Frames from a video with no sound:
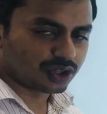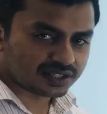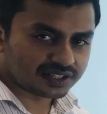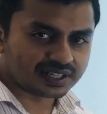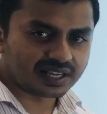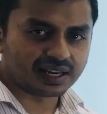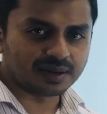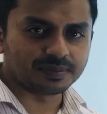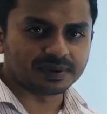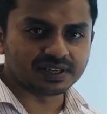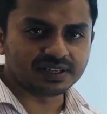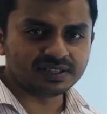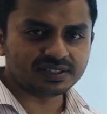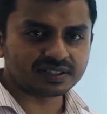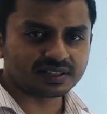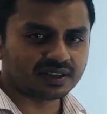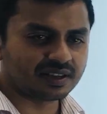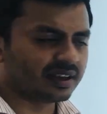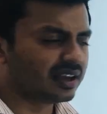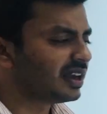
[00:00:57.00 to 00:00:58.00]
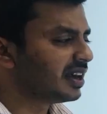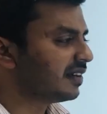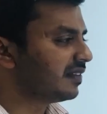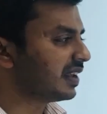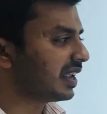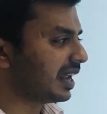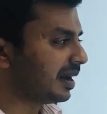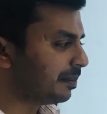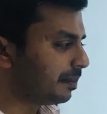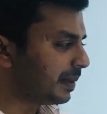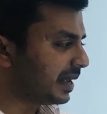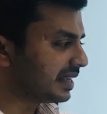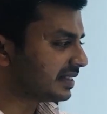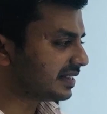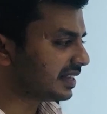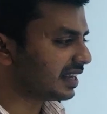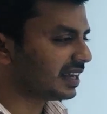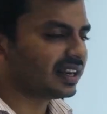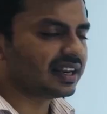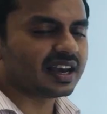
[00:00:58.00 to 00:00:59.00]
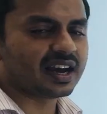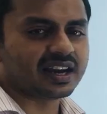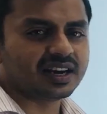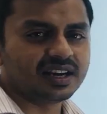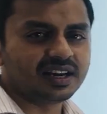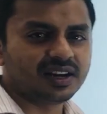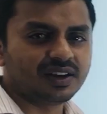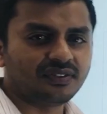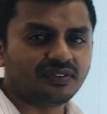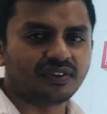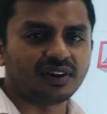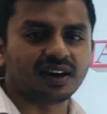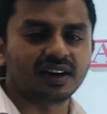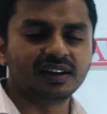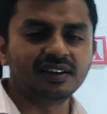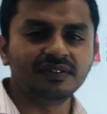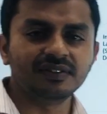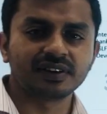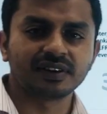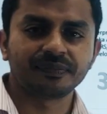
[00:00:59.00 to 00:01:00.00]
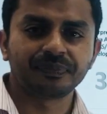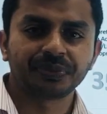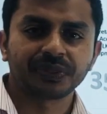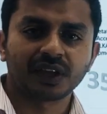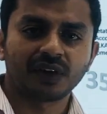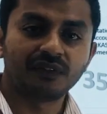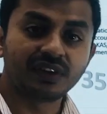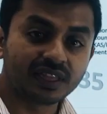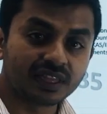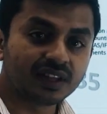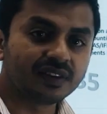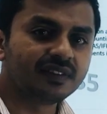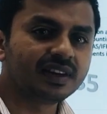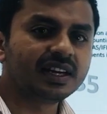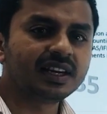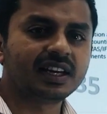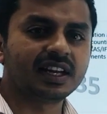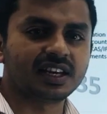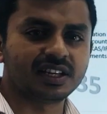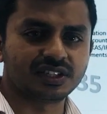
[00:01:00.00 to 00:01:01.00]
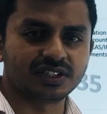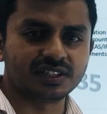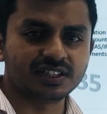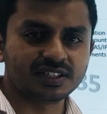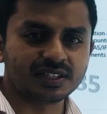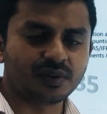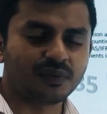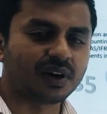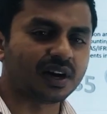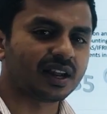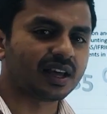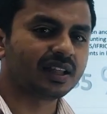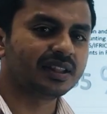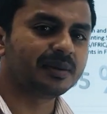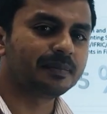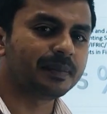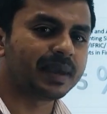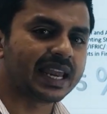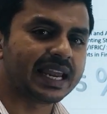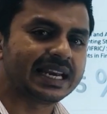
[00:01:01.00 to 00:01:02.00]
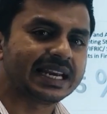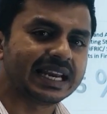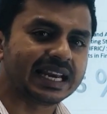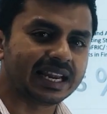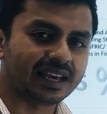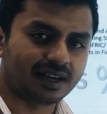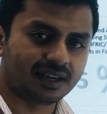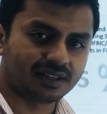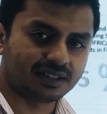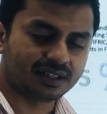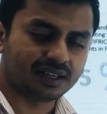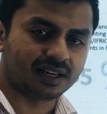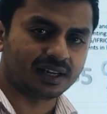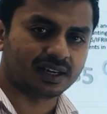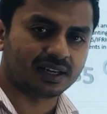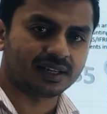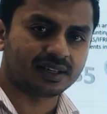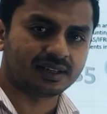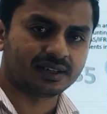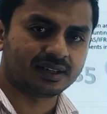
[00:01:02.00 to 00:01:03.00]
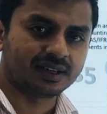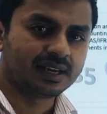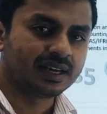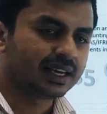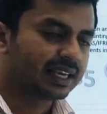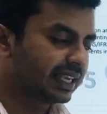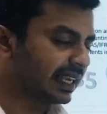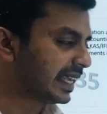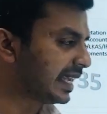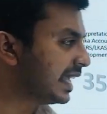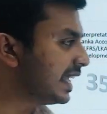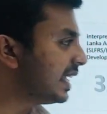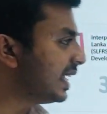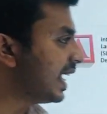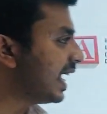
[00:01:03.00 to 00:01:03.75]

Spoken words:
syllabus, we can basically identify with the weightages what are the main key